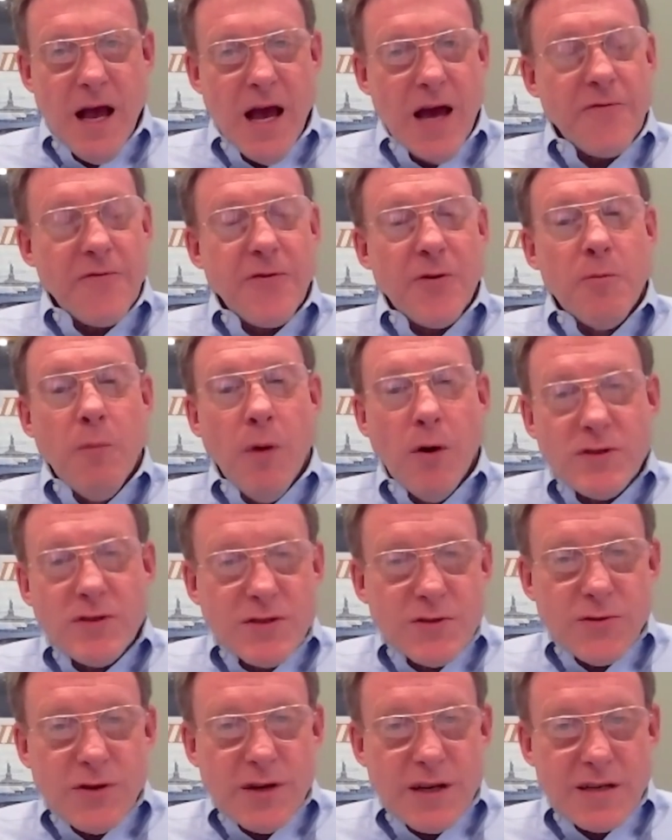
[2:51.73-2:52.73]
And for
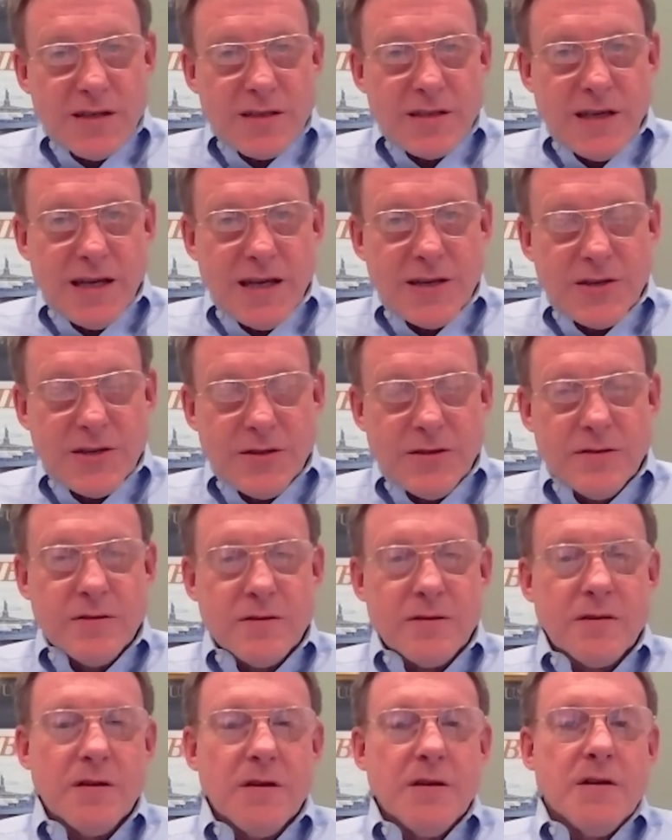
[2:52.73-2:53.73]
most
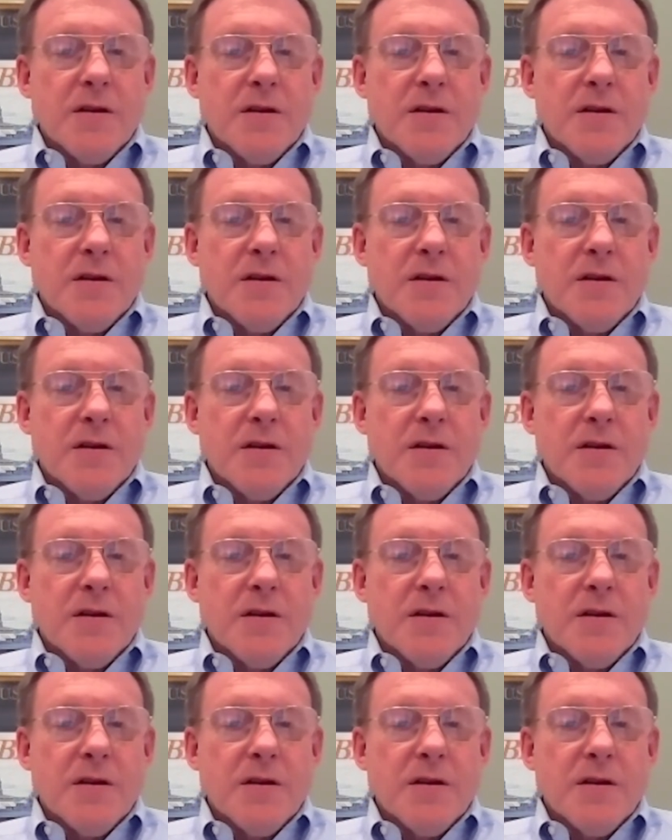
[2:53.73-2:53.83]
organizations,